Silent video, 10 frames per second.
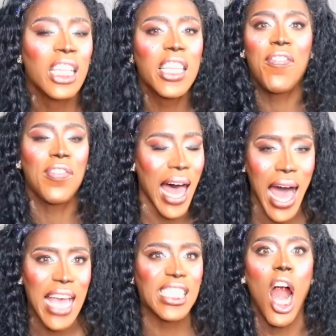the
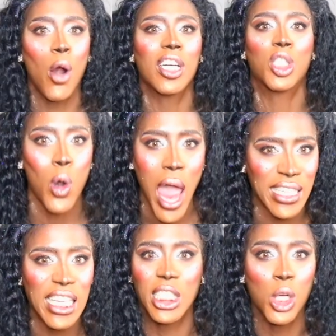flies are
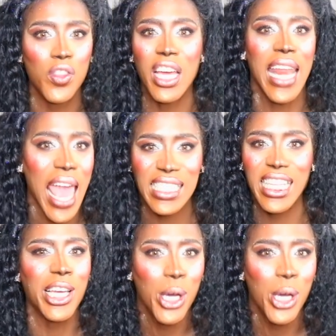attracted to the nasty